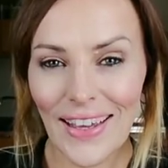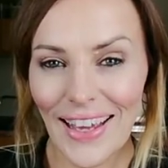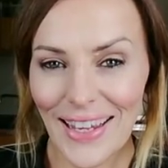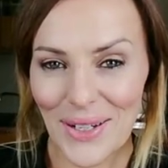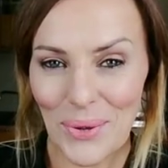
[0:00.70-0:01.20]

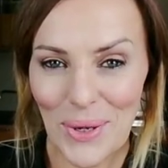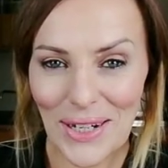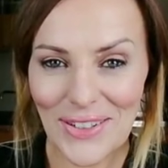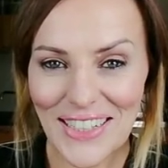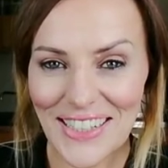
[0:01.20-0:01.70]
Hey
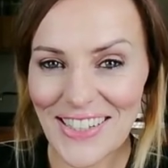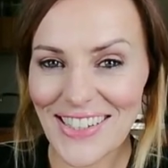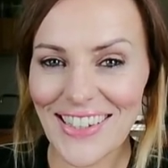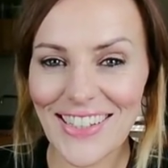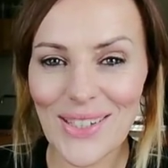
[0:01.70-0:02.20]

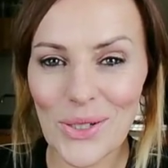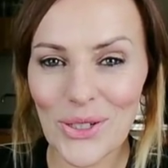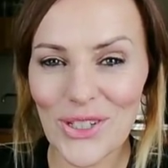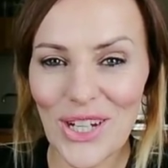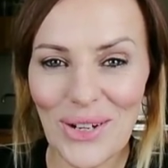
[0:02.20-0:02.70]
Aquarius, this is your
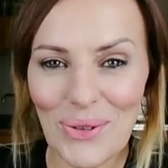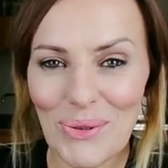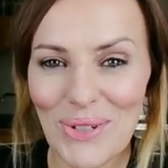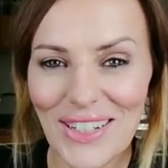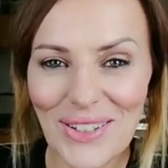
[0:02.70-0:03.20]
general
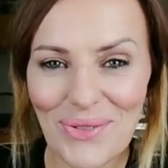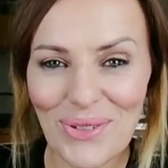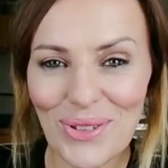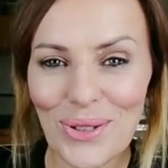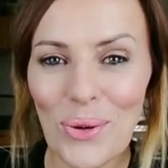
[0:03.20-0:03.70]
reading
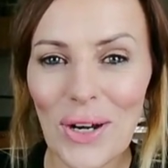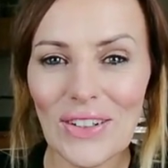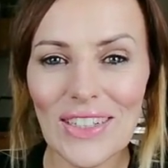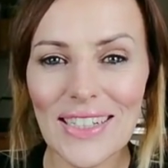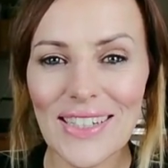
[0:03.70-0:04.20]
for
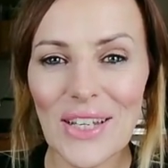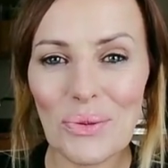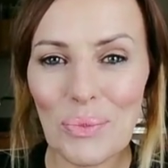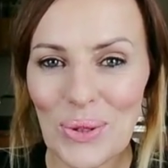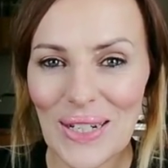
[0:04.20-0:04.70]
Aquarius Sun,
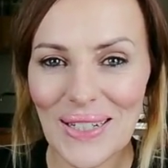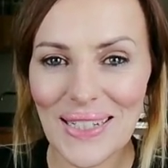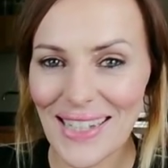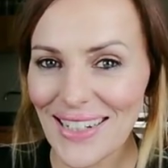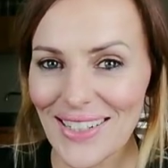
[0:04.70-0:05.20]
Moon and
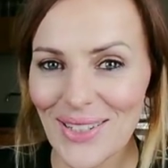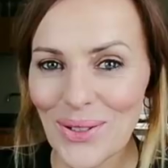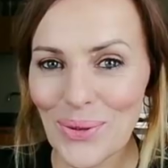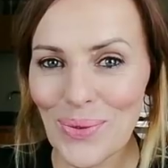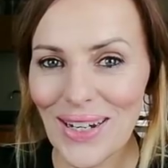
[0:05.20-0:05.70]
Ascendant
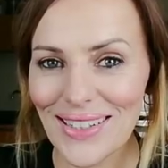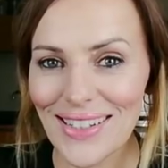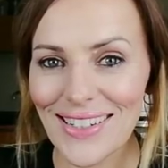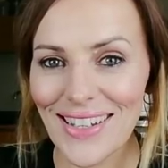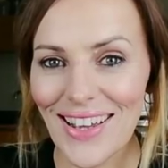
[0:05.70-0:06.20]
or Rising
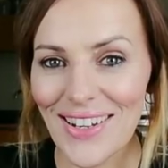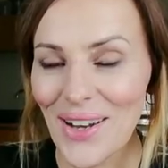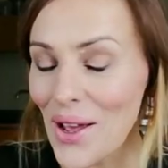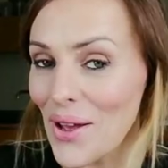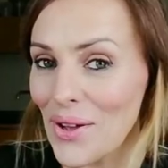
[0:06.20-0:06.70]
Sign
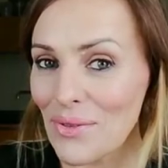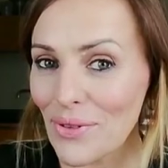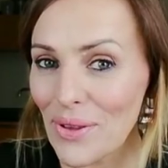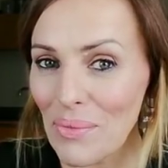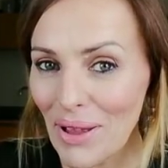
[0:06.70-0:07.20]
for
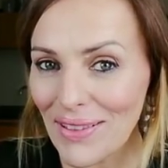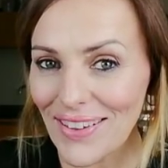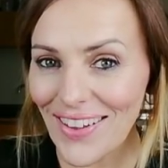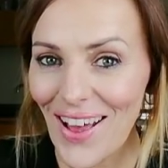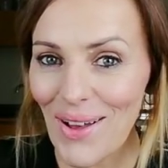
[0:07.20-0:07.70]
the month
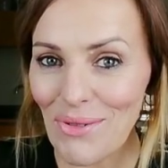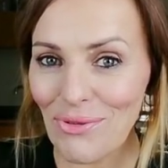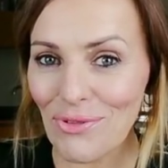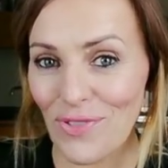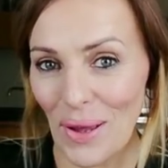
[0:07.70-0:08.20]
of
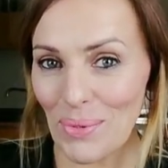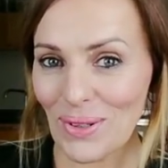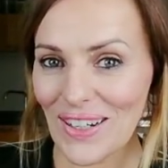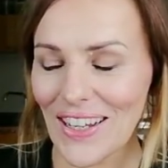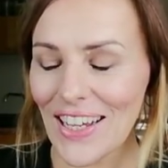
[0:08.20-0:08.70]

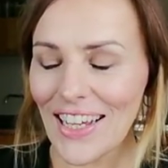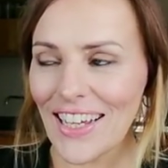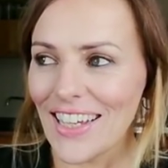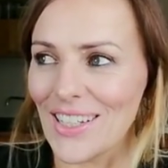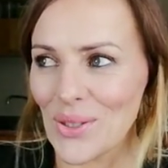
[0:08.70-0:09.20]
February.
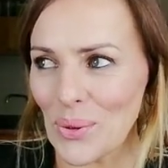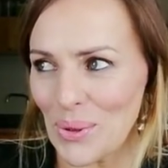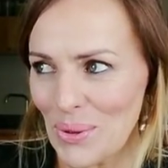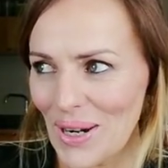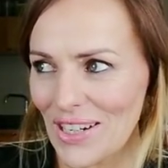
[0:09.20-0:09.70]
So
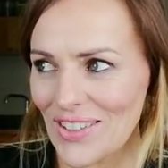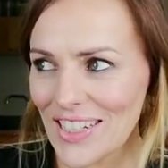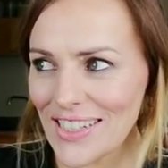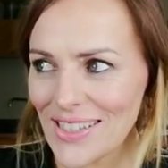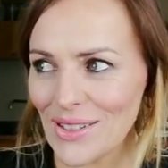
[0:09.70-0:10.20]

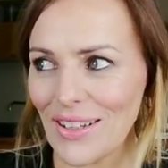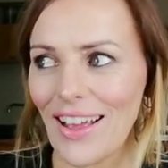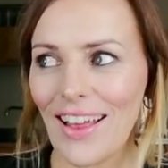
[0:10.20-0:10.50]
Aquarius,